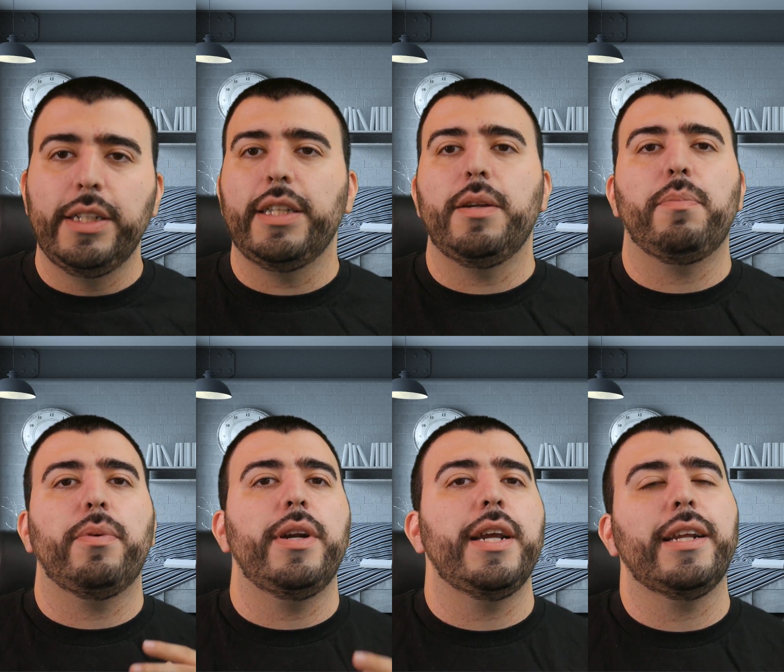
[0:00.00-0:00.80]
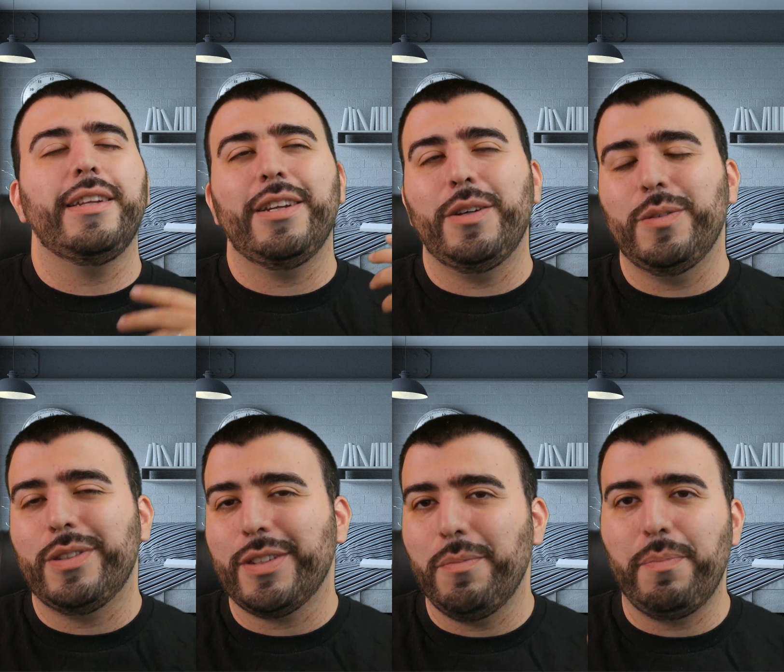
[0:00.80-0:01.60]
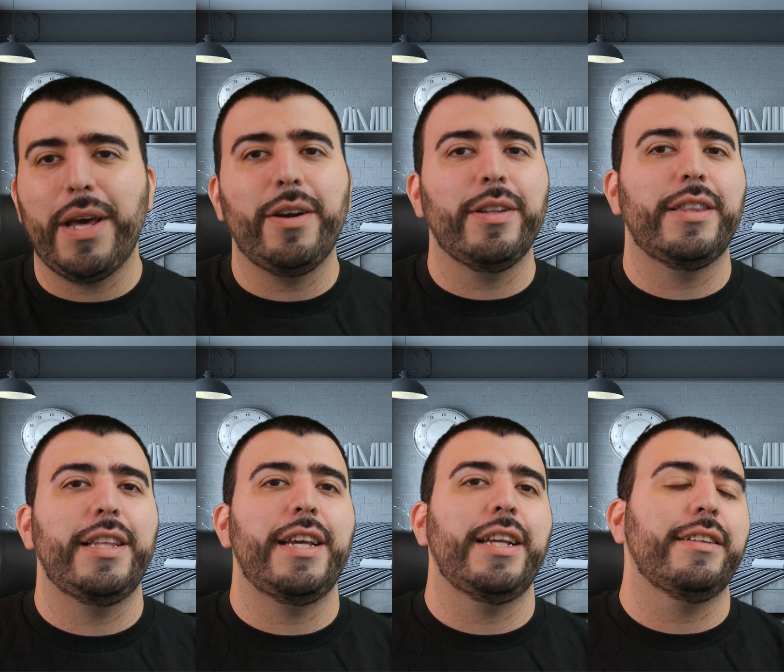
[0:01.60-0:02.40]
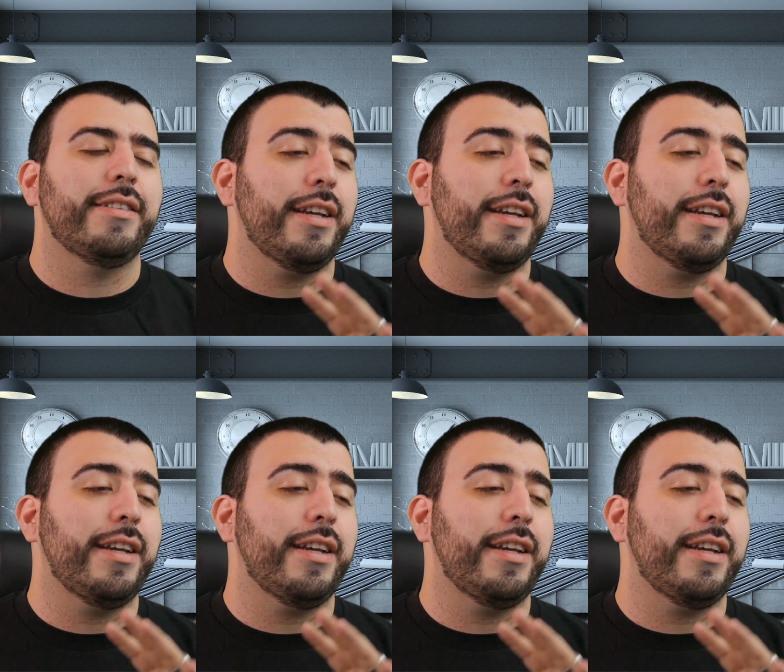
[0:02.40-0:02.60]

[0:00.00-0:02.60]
Did it bring, you know, some better things